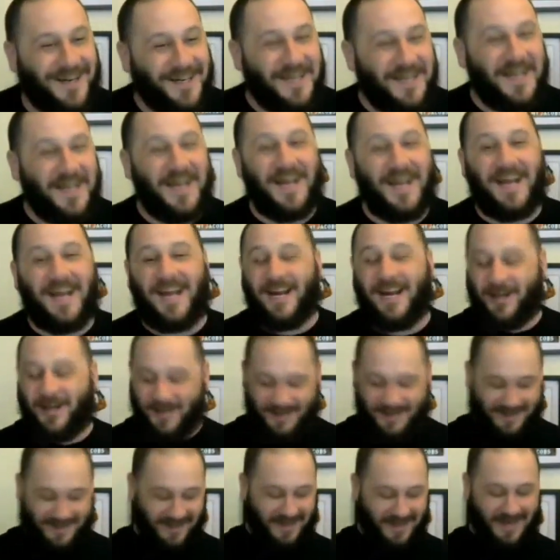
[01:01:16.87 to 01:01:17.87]

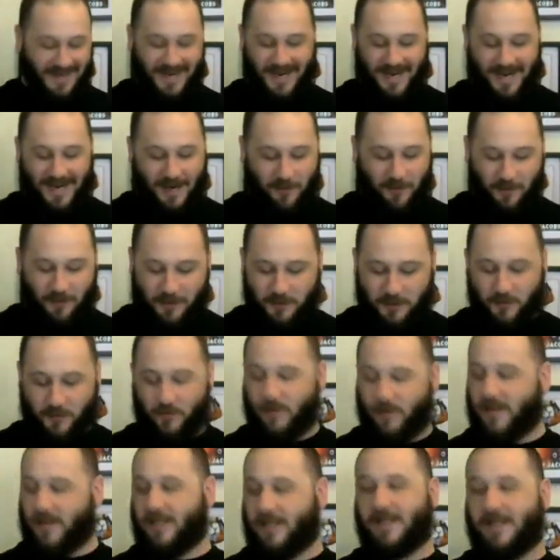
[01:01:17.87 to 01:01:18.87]
It was
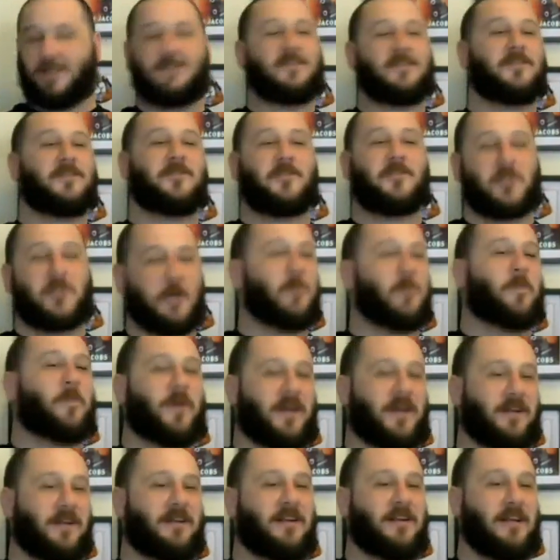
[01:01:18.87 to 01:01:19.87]
really
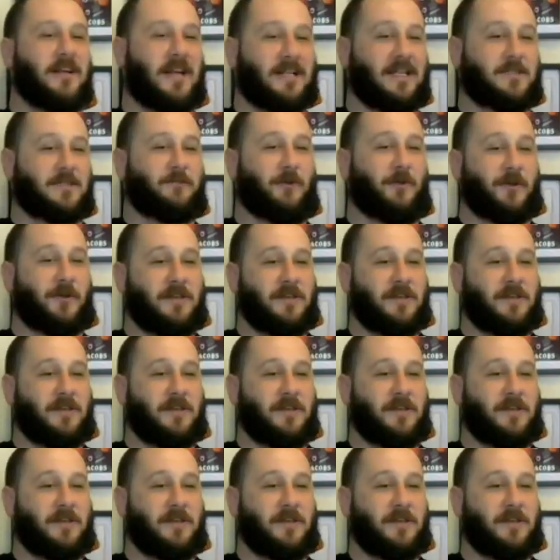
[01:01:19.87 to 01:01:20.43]
stupid. Let's put it